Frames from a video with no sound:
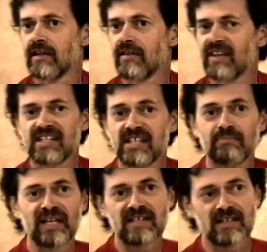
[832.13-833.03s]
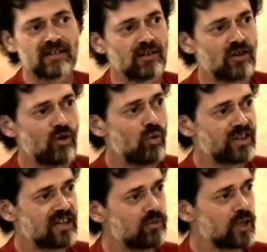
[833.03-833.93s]
They simply didn't know
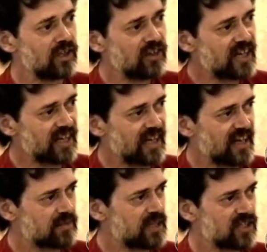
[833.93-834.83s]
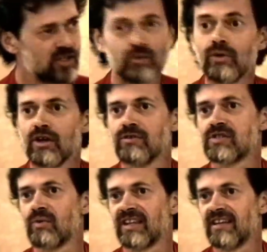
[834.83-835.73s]
what they were looking at, because who knows
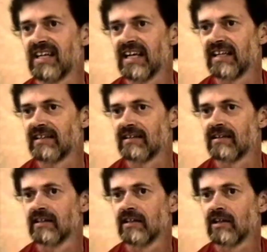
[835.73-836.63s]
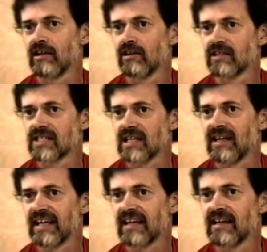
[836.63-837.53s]
what the end looks
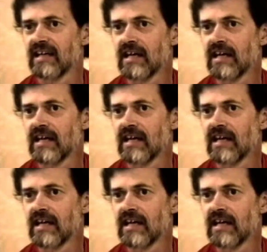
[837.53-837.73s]
like.